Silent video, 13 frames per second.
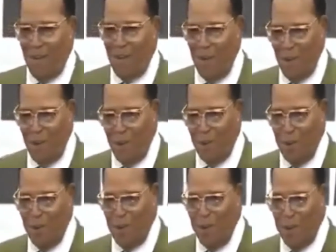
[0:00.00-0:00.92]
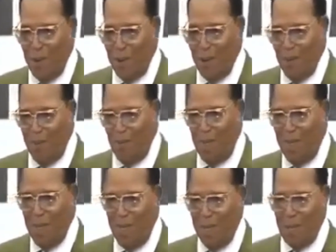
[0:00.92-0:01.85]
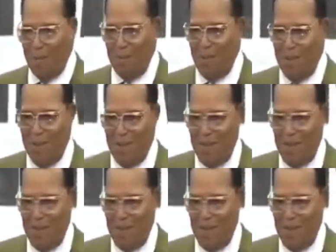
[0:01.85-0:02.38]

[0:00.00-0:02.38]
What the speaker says: new medium